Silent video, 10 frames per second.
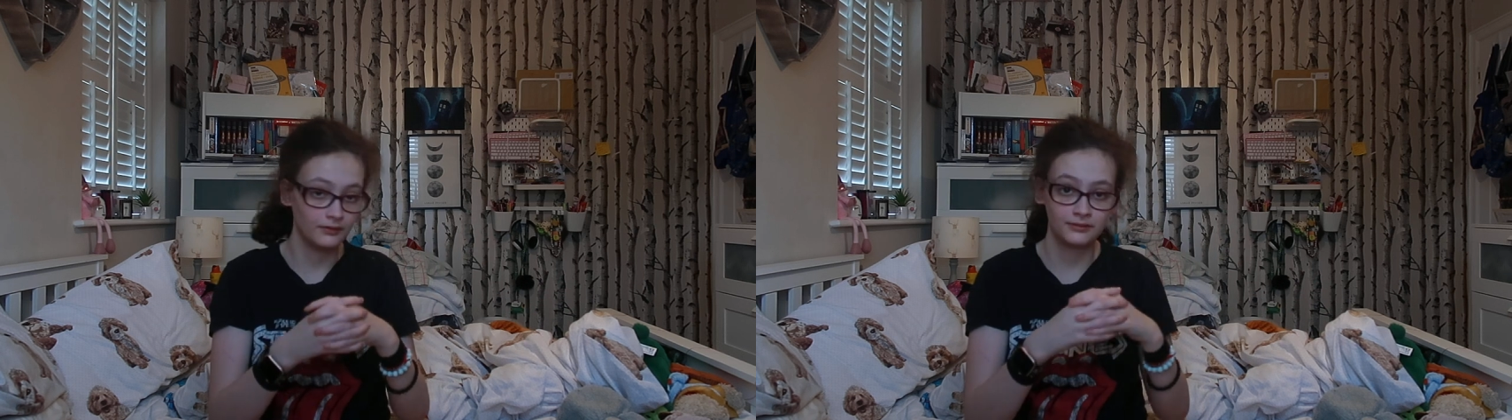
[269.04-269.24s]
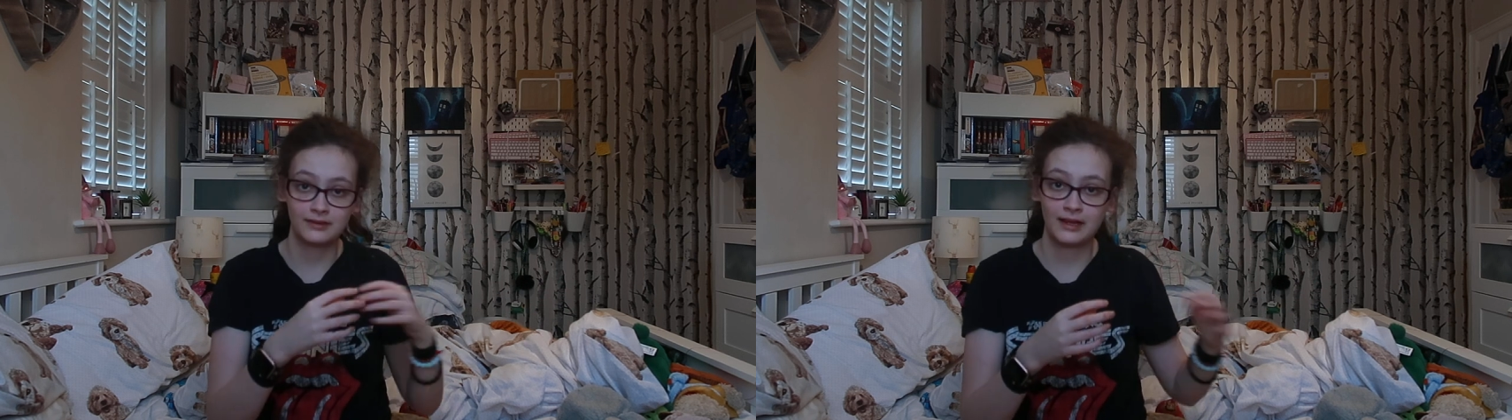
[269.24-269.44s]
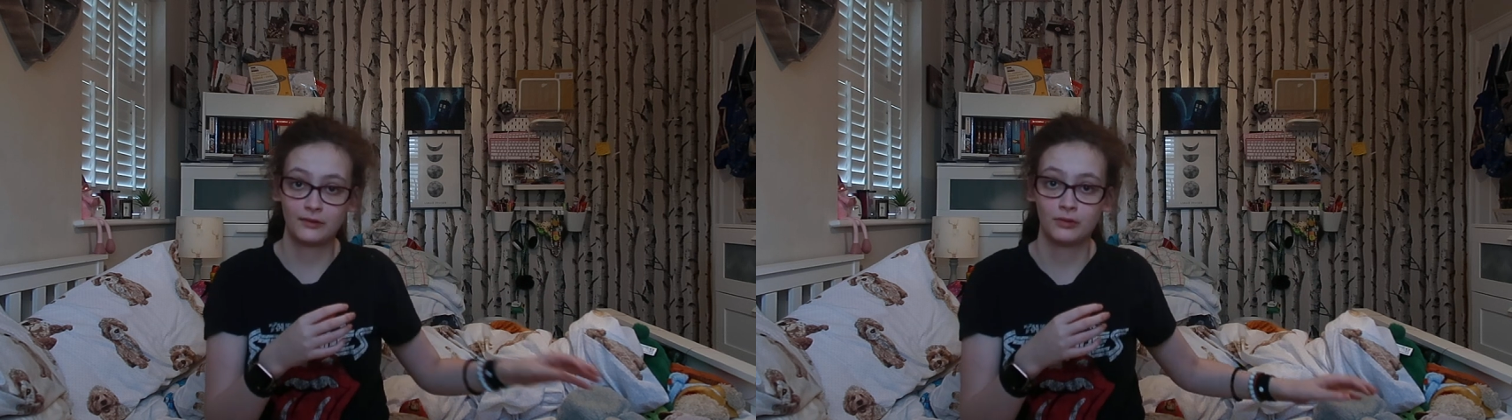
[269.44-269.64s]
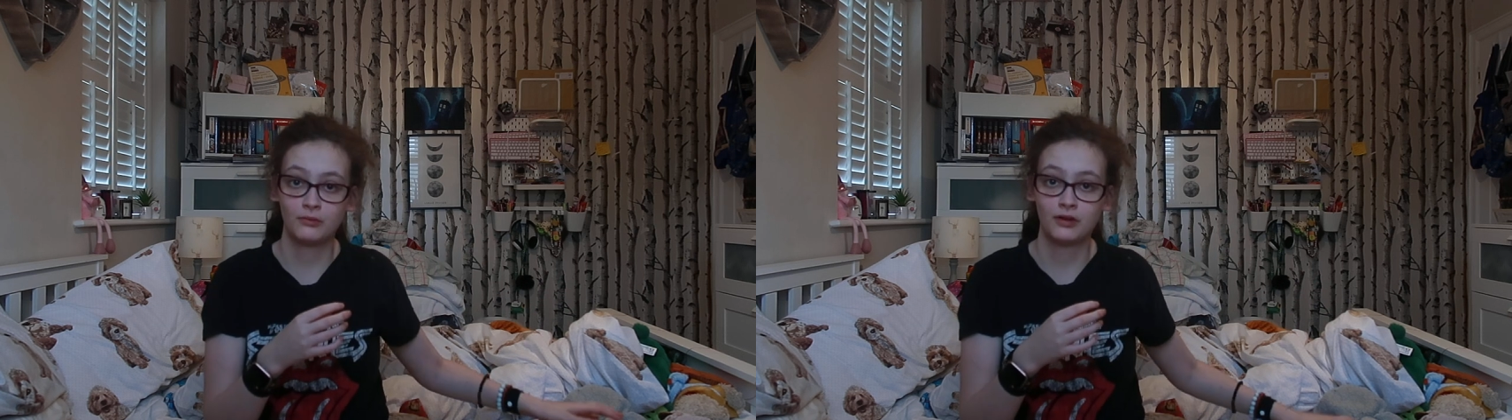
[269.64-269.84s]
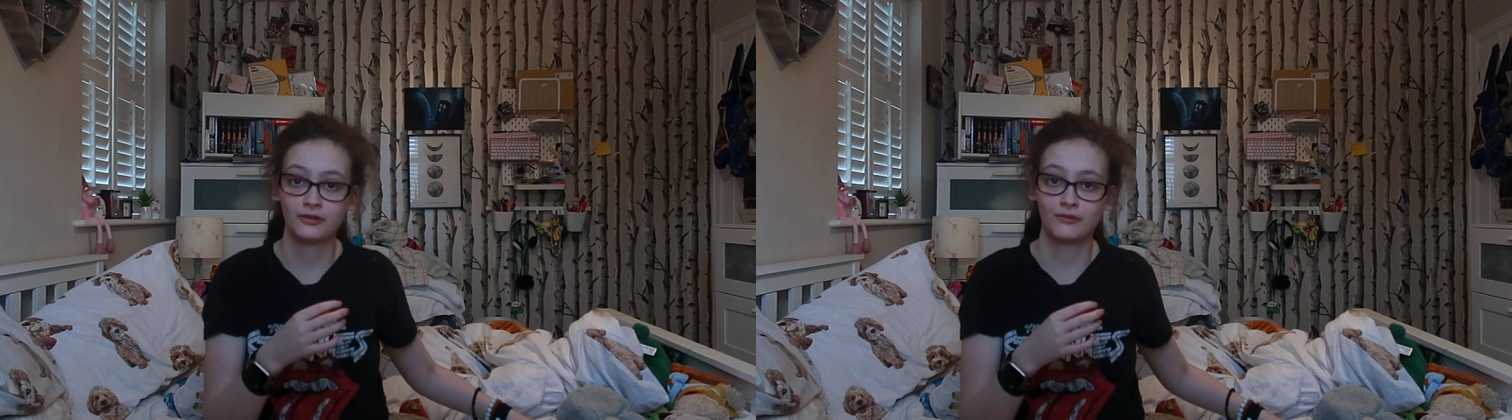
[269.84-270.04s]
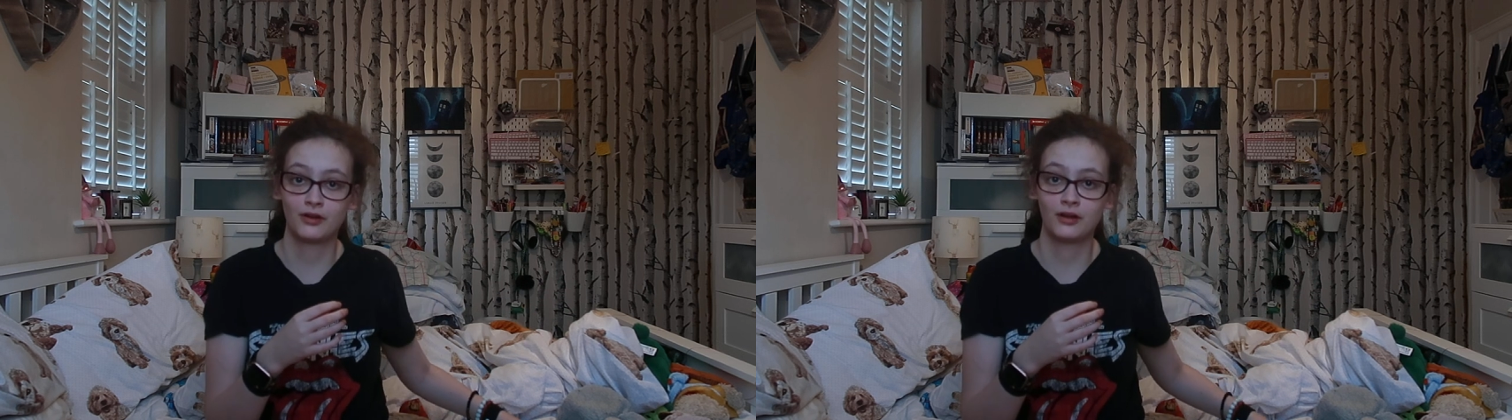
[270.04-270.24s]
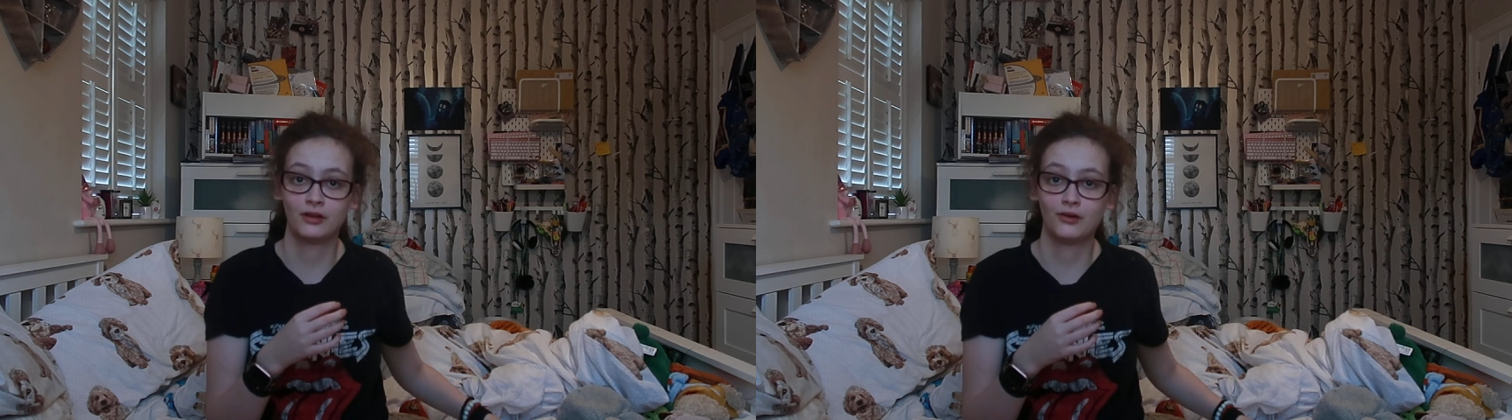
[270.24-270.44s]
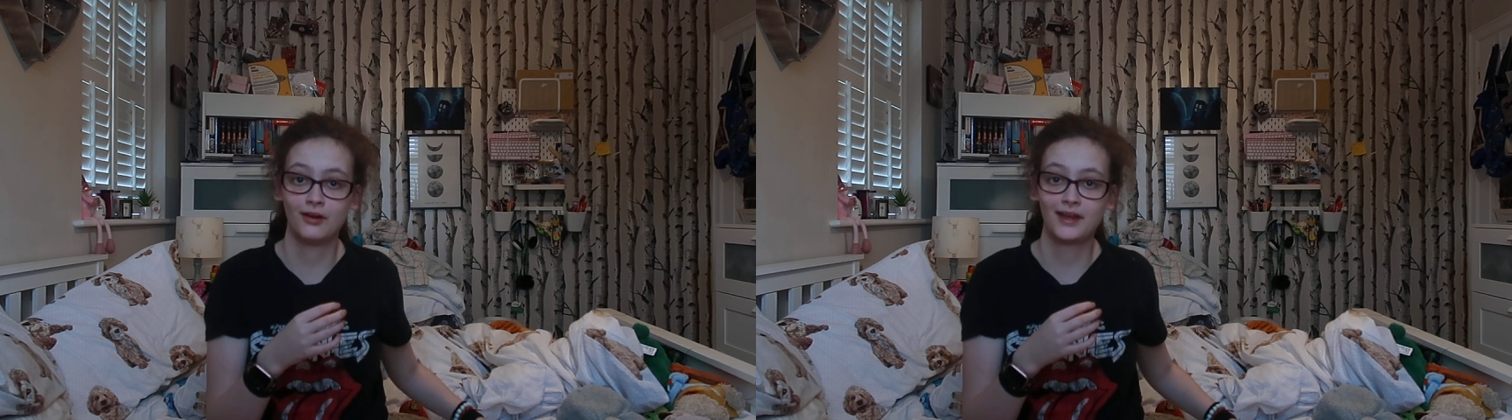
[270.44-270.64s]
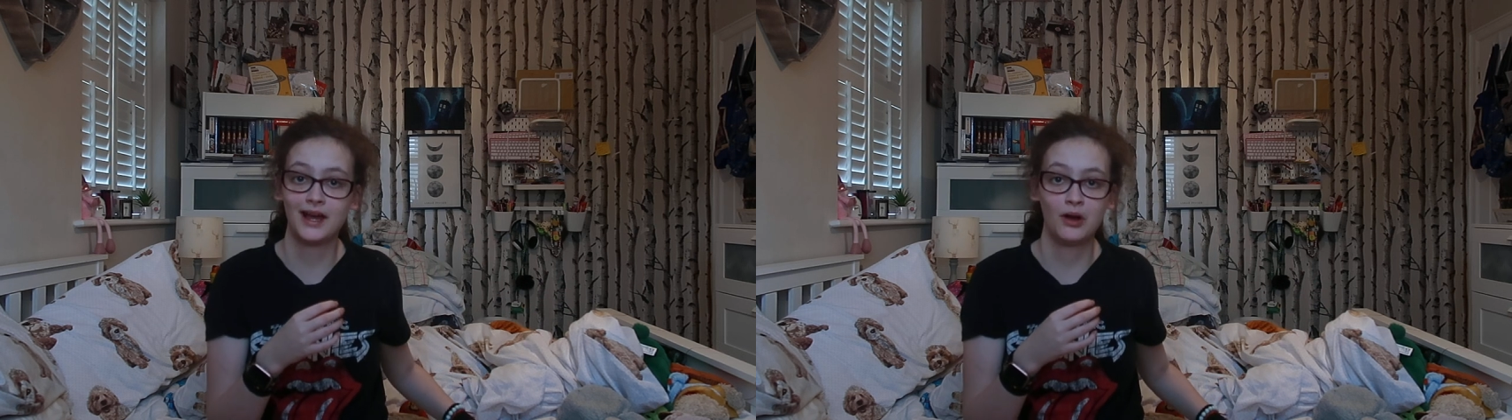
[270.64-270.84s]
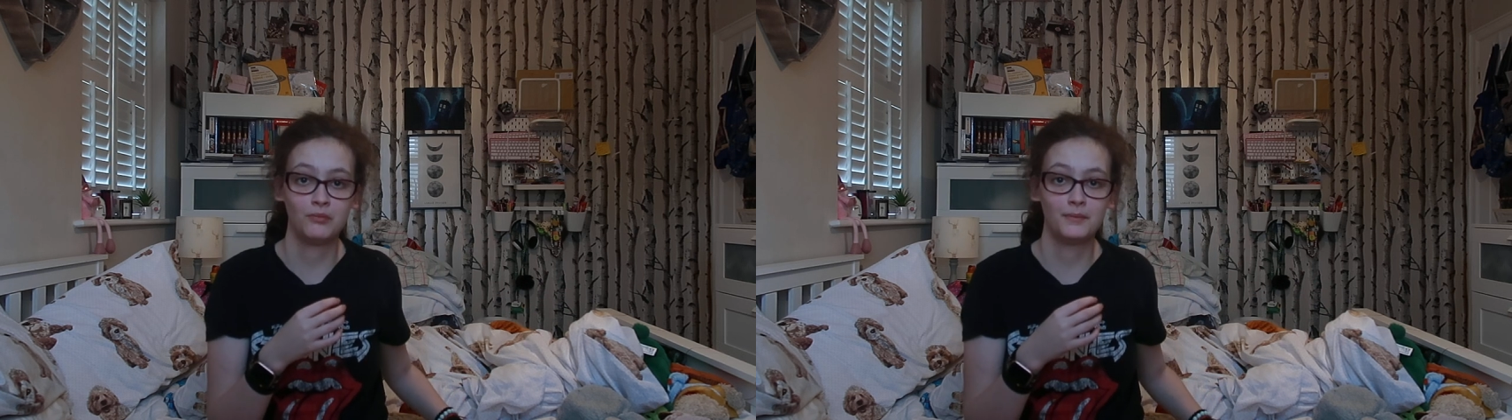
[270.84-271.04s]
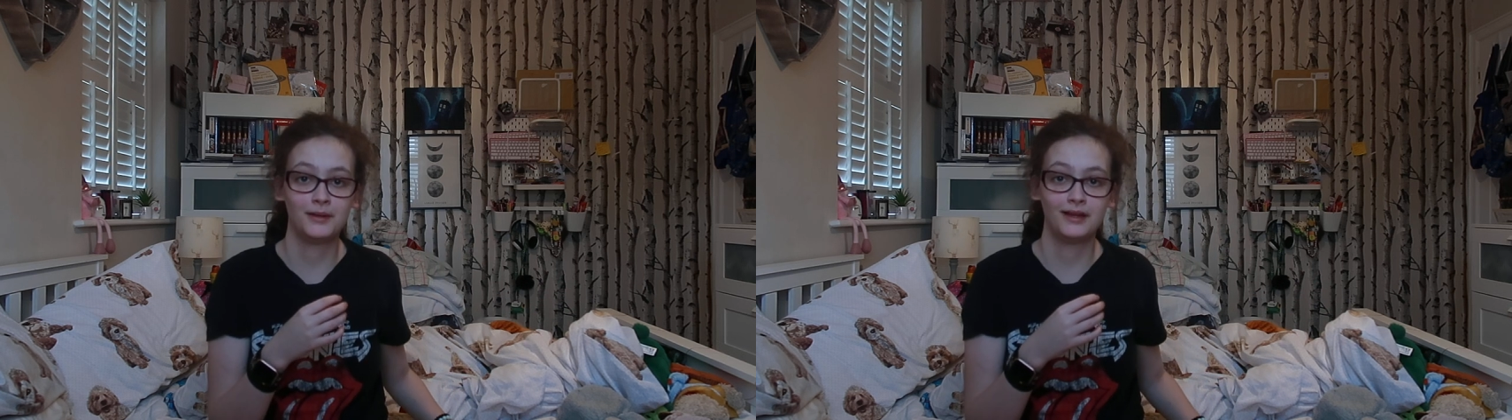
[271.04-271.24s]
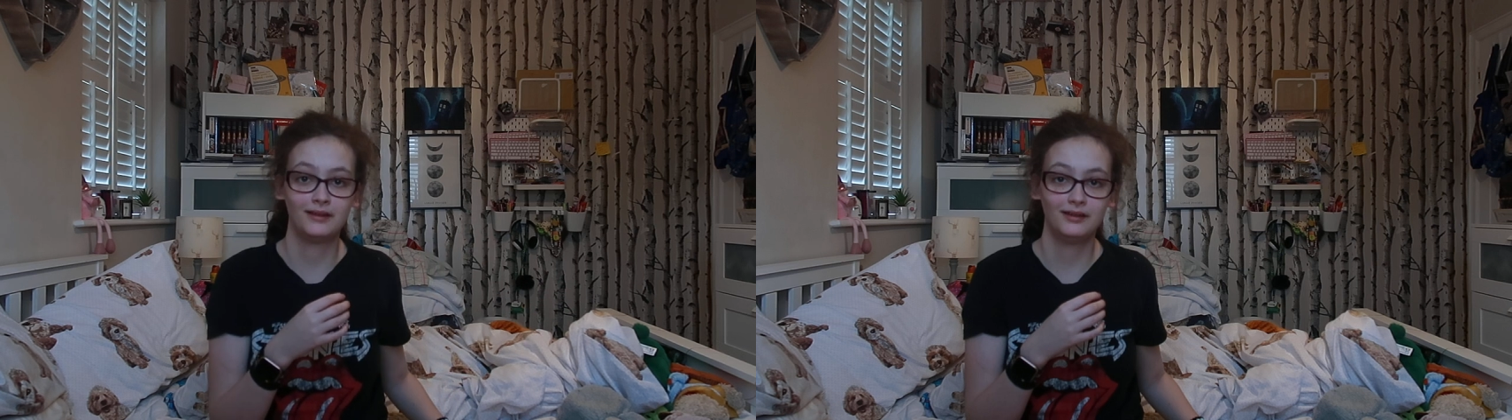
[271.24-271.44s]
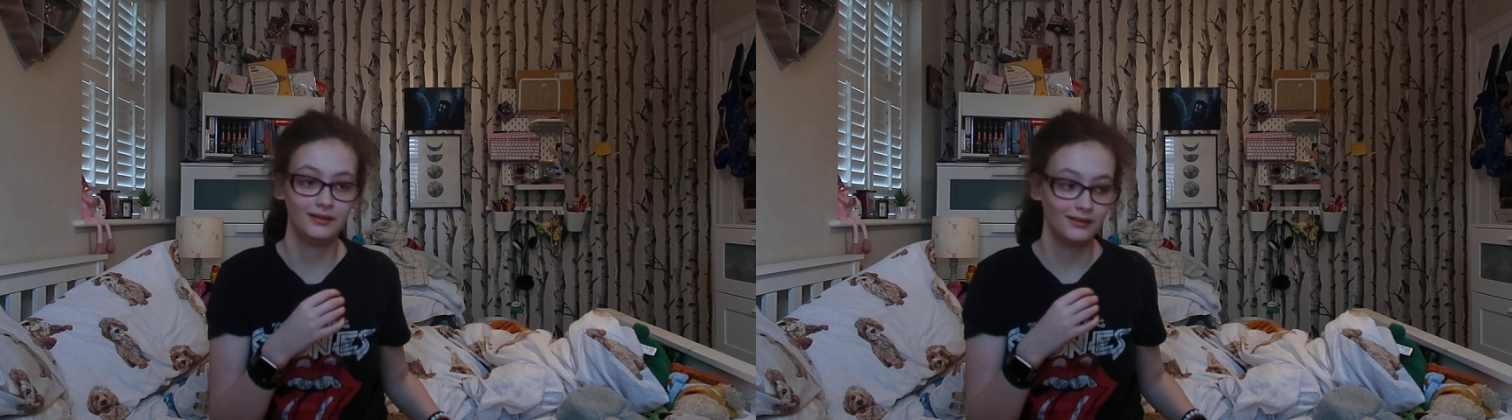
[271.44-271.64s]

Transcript: that's what it was. I've currently got a cat on my bed.